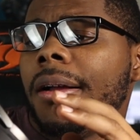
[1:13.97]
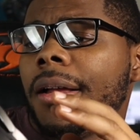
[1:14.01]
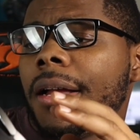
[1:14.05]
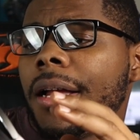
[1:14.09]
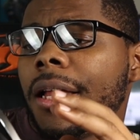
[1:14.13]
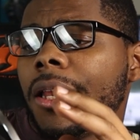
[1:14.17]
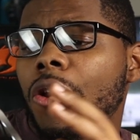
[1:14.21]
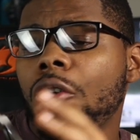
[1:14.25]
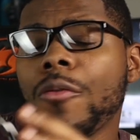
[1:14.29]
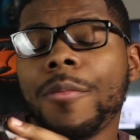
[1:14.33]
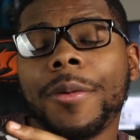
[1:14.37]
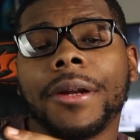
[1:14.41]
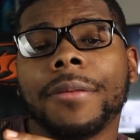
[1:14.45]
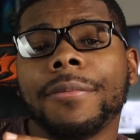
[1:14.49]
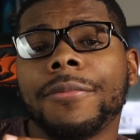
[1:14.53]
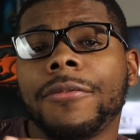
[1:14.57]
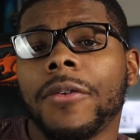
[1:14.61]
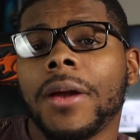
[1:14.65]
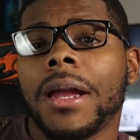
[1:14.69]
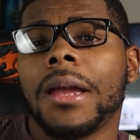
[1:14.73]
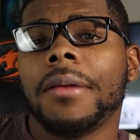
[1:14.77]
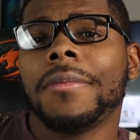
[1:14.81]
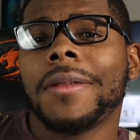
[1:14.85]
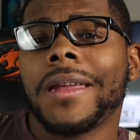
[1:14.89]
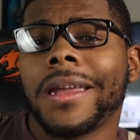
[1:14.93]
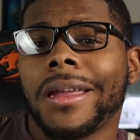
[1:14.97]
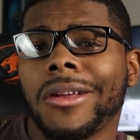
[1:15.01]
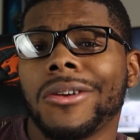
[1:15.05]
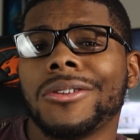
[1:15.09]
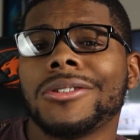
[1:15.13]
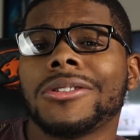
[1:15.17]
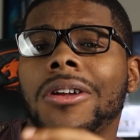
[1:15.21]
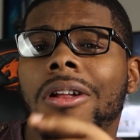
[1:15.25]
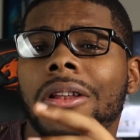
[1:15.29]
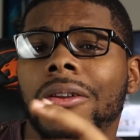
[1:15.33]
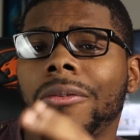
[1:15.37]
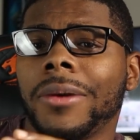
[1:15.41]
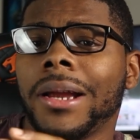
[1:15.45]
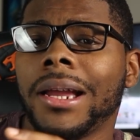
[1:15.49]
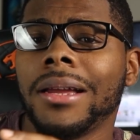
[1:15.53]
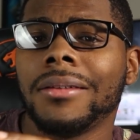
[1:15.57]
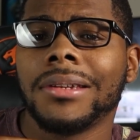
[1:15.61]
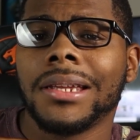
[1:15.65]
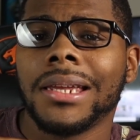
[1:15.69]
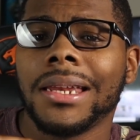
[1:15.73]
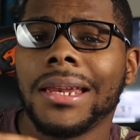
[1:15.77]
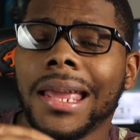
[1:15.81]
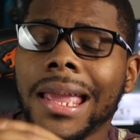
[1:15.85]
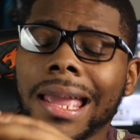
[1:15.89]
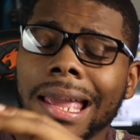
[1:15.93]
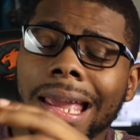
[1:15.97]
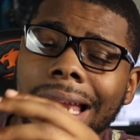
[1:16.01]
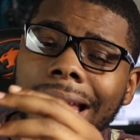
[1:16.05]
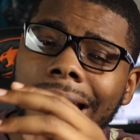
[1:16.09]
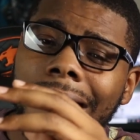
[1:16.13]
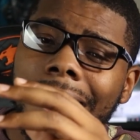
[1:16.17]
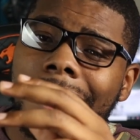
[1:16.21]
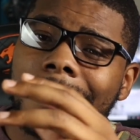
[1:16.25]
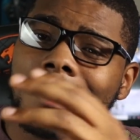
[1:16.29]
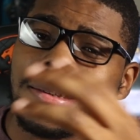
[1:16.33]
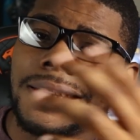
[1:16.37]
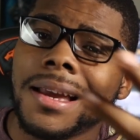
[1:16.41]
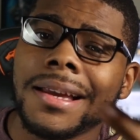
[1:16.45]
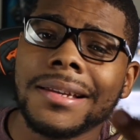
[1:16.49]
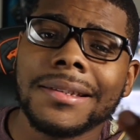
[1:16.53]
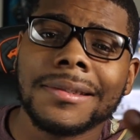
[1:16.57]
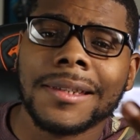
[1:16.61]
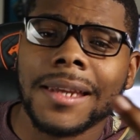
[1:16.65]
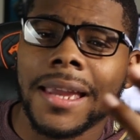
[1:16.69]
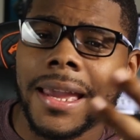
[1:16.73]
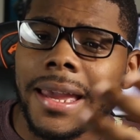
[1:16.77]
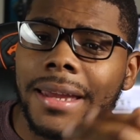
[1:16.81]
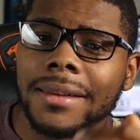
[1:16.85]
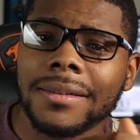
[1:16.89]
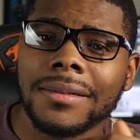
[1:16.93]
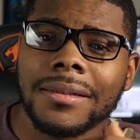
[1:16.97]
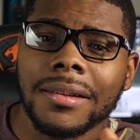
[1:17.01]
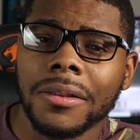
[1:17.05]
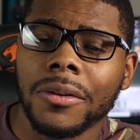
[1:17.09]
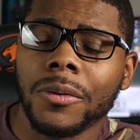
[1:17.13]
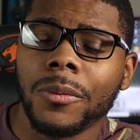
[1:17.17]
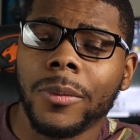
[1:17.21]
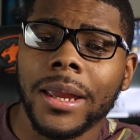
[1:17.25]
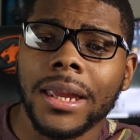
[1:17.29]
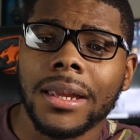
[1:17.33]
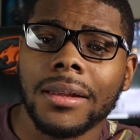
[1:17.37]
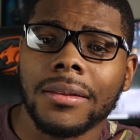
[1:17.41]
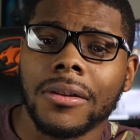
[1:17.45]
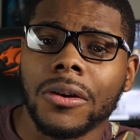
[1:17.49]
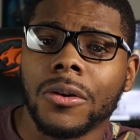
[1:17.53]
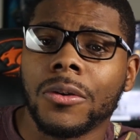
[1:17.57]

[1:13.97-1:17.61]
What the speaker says: aluminum frame that goes all around it, and it does add to the weight.